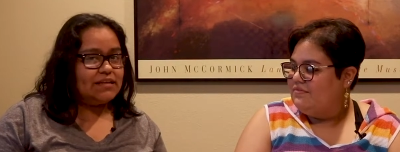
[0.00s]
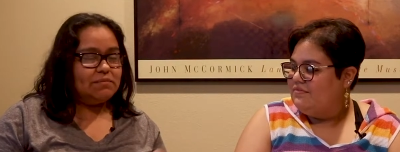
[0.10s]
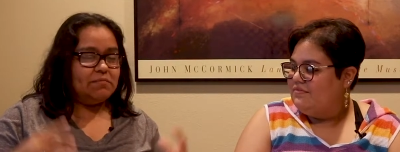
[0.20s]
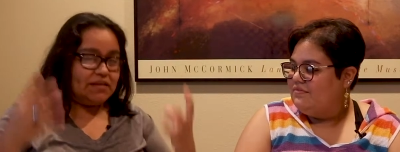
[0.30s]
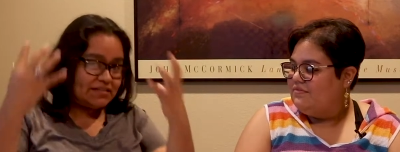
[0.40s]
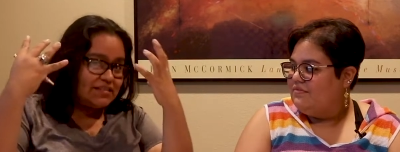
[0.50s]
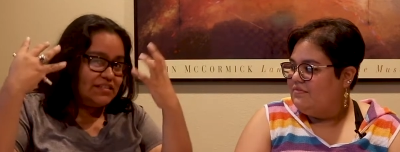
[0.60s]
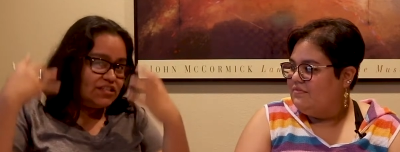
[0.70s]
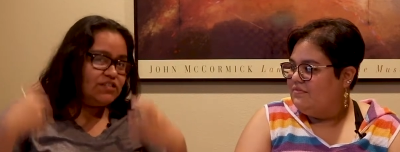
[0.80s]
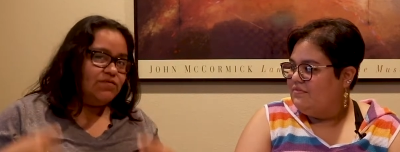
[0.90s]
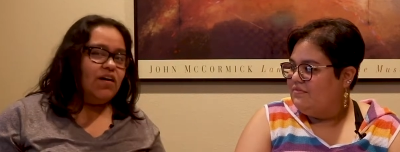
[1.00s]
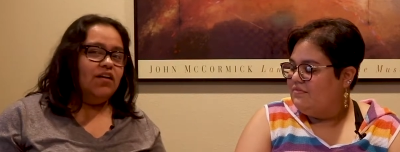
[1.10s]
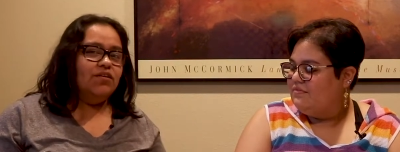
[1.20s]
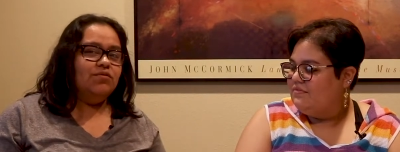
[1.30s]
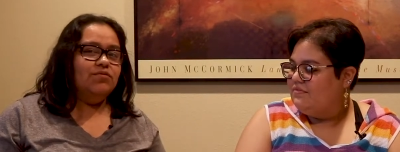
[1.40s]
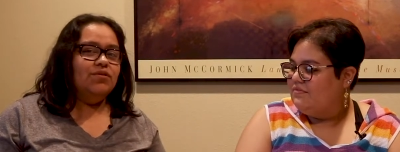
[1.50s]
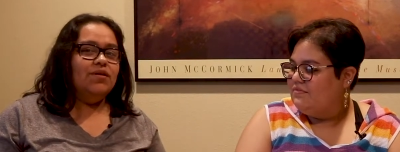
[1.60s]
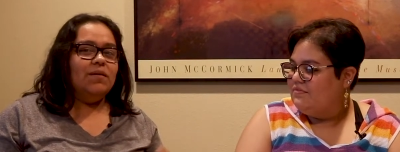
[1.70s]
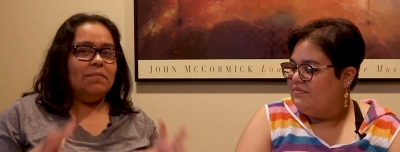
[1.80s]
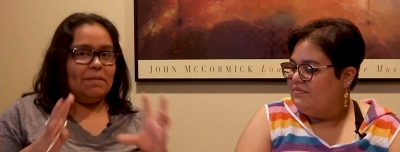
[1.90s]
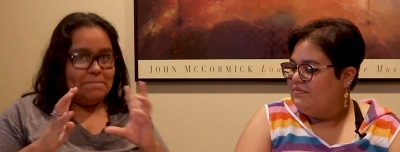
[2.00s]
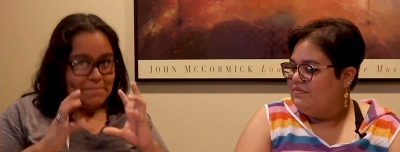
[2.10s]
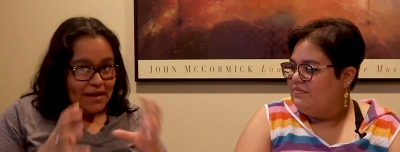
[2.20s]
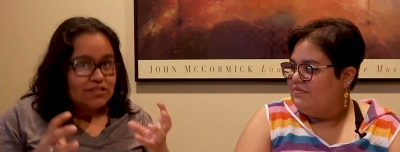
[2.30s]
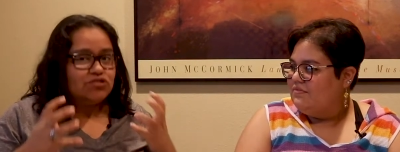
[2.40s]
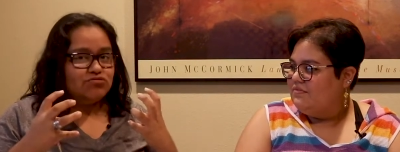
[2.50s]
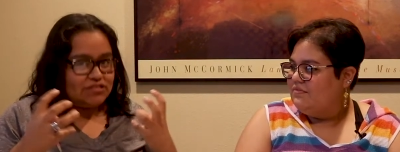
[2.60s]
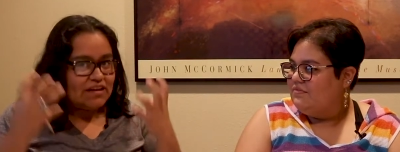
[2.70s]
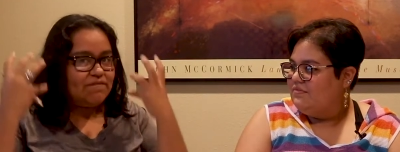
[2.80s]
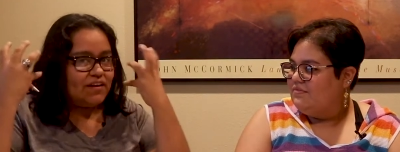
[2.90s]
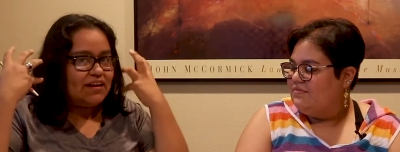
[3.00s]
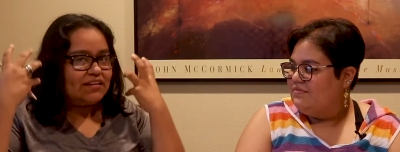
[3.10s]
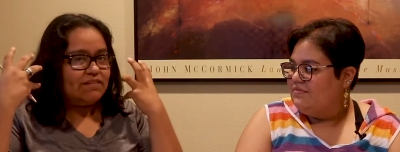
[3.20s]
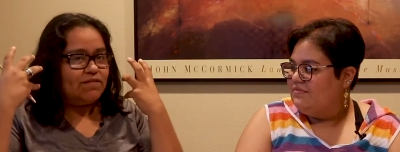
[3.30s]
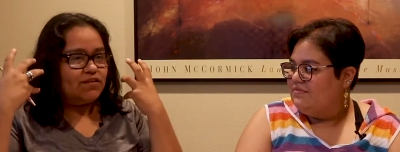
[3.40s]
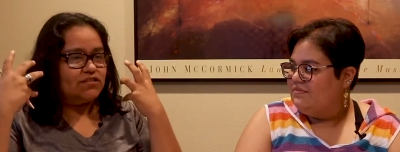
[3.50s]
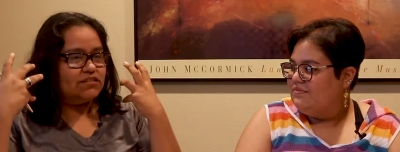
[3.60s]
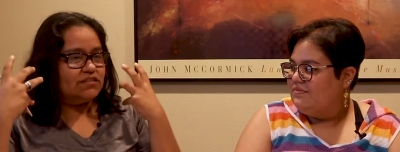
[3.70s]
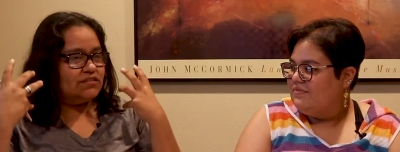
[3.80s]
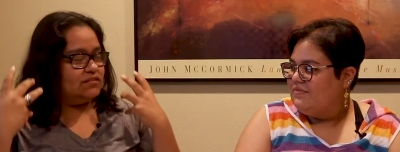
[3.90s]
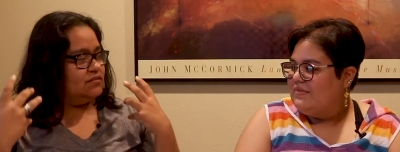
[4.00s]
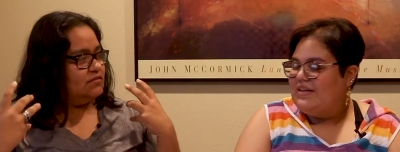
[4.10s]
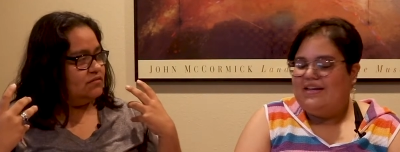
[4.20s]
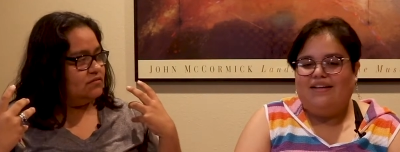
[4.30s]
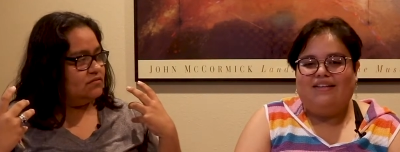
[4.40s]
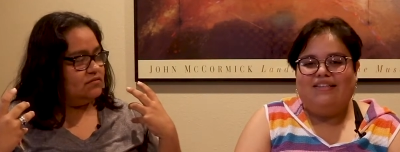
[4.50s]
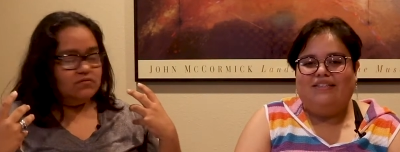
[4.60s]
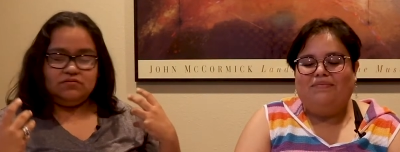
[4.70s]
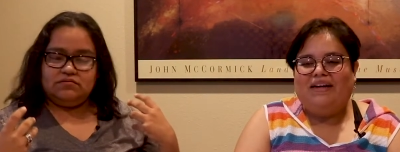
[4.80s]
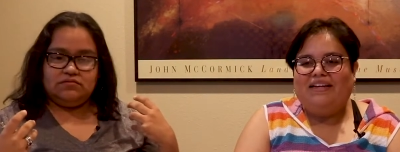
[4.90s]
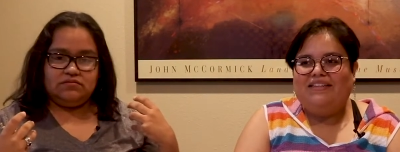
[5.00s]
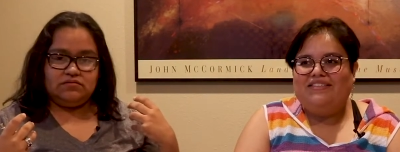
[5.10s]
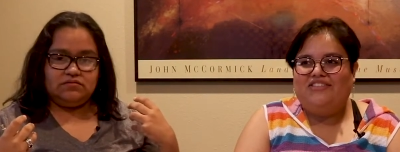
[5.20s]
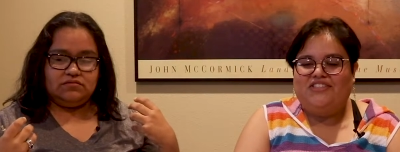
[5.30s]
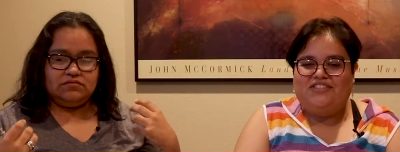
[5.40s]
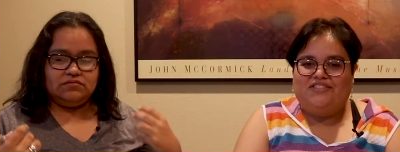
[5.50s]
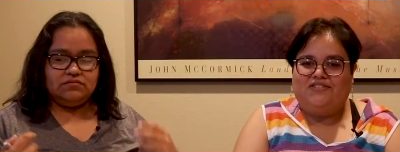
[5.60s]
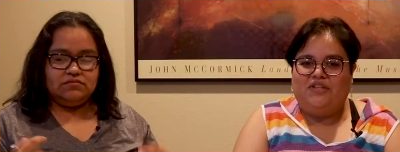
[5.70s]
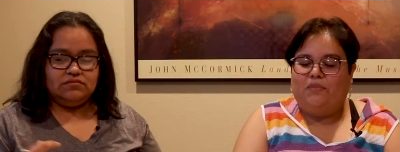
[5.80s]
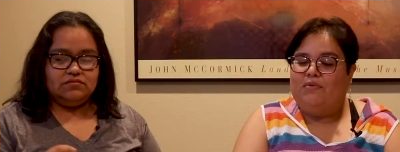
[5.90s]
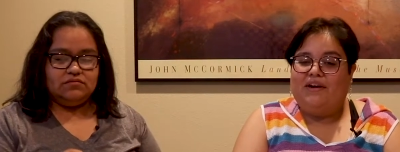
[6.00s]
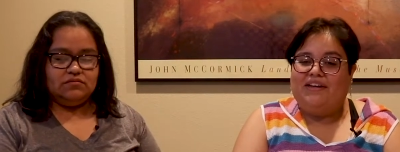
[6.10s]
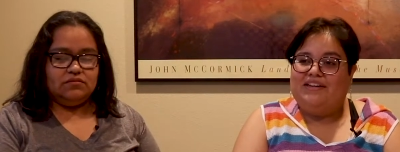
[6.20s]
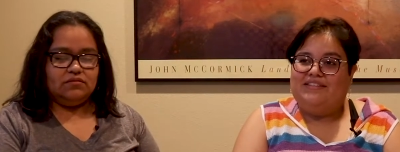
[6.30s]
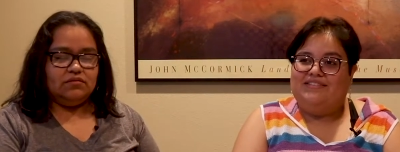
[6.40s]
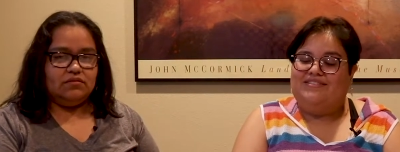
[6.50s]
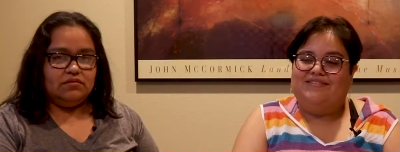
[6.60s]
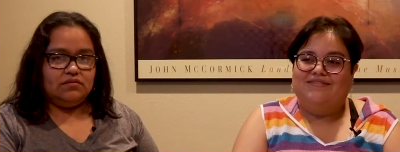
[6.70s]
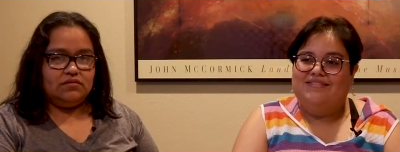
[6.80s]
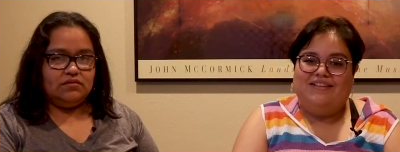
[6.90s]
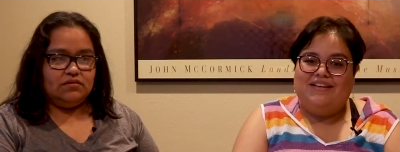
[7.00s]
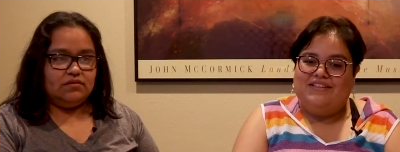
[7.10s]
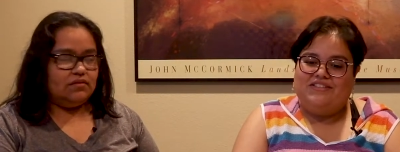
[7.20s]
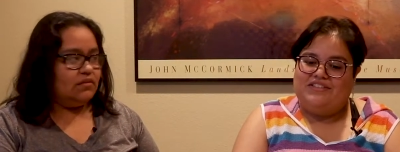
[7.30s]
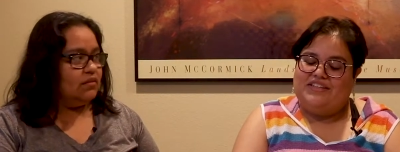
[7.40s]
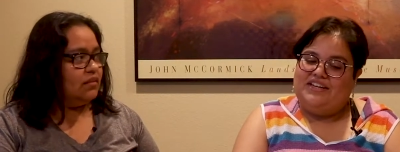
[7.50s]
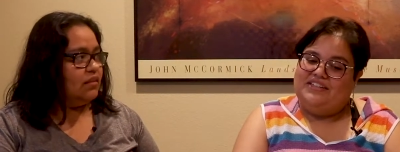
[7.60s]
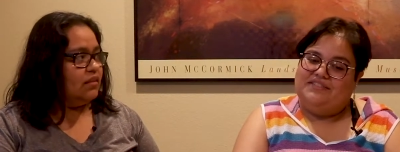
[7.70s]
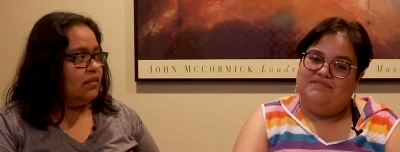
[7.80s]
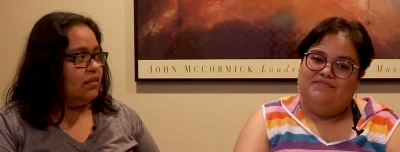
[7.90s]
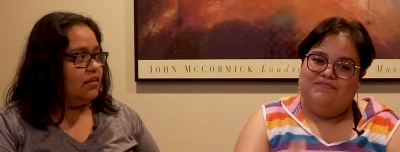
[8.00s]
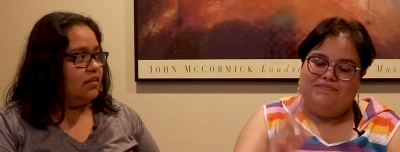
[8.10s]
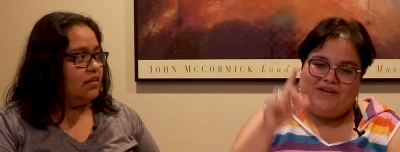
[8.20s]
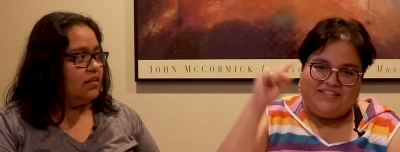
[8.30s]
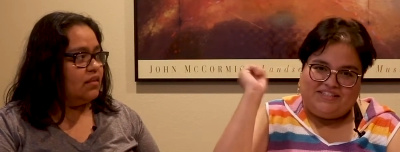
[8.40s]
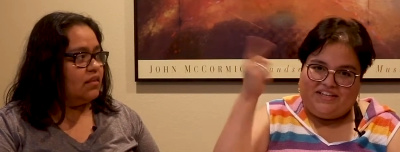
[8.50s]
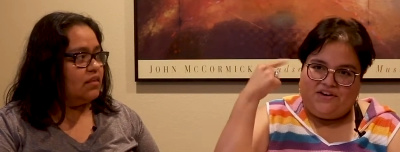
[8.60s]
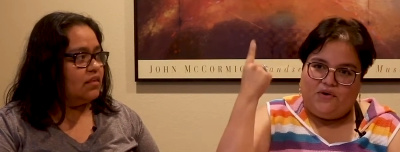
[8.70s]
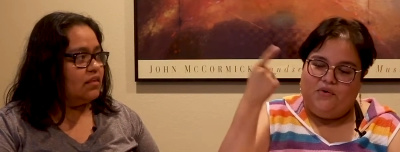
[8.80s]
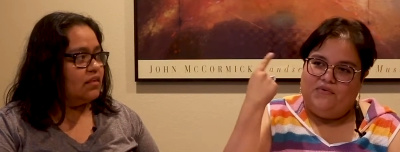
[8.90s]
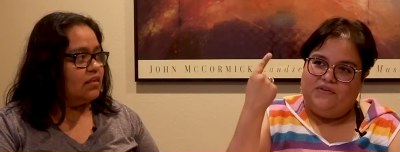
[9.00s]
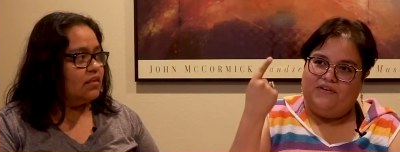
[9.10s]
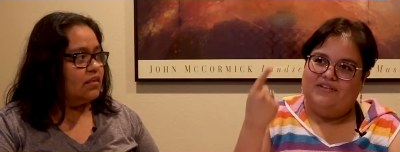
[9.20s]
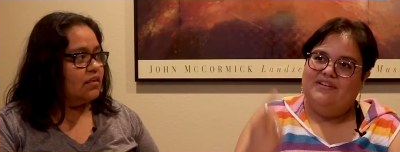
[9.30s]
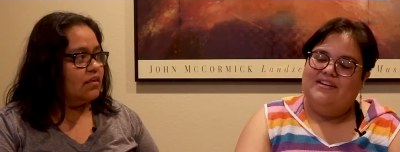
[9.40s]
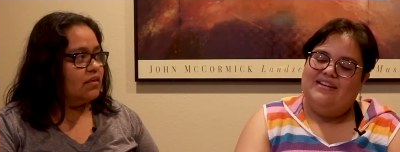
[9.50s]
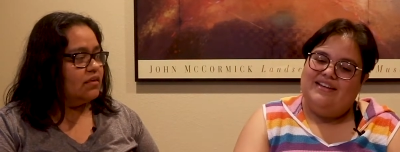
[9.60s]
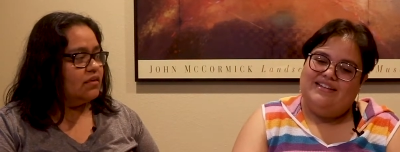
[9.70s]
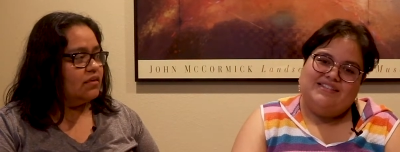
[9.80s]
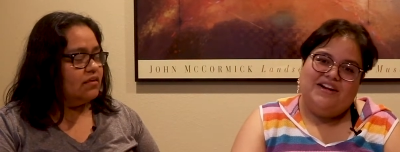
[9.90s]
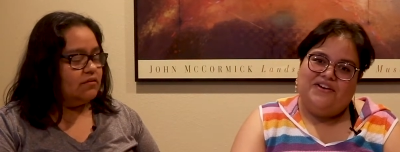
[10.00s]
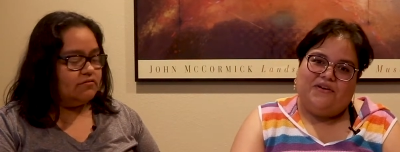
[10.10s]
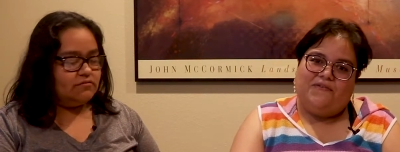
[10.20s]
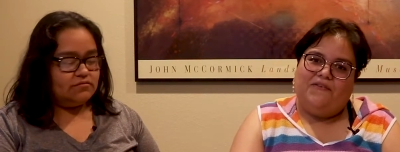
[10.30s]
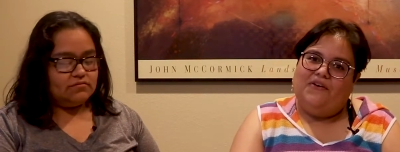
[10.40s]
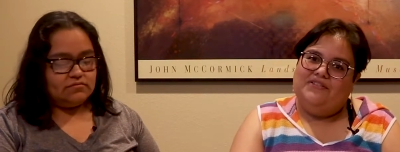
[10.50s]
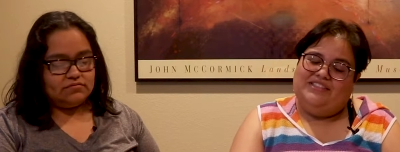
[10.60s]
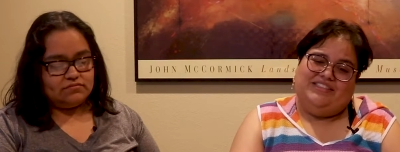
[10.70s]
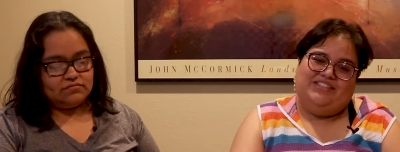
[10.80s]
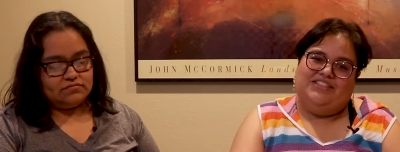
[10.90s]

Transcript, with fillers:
Speaker 1: happen because it does follow, but mental definitely first. And mine is
Speaker 2: just your brain is just kind of messing you over. It's not your fault, it's